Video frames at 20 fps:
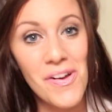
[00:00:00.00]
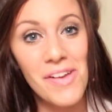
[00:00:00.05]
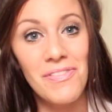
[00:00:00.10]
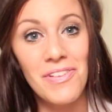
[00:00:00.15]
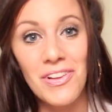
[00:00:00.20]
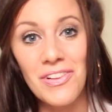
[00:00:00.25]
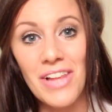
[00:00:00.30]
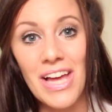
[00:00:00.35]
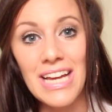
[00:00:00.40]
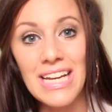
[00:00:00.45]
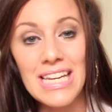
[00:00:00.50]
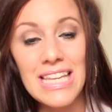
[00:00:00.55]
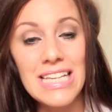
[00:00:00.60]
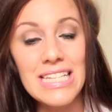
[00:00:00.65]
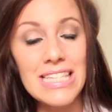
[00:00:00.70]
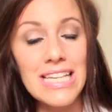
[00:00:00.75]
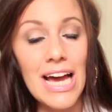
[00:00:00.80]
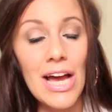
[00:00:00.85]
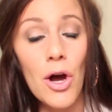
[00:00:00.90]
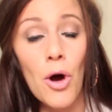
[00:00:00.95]
If you like
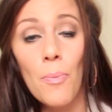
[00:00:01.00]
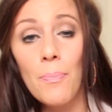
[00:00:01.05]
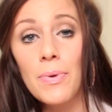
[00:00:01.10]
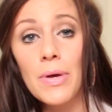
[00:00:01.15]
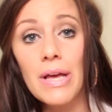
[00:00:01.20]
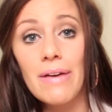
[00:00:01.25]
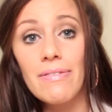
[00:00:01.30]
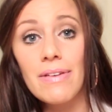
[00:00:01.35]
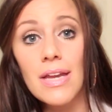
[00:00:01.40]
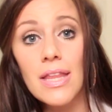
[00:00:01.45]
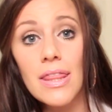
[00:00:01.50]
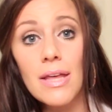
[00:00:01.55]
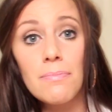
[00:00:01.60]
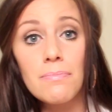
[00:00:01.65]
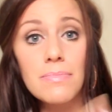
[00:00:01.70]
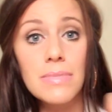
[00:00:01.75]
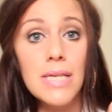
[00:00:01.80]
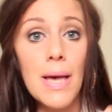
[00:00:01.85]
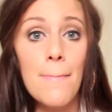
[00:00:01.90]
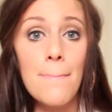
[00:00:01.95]
this, I hope you give it a
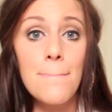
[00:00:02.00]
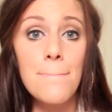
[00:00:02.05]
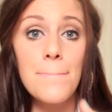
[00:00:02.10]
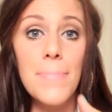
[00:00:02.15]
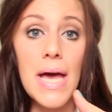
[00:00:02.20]
thumbs up.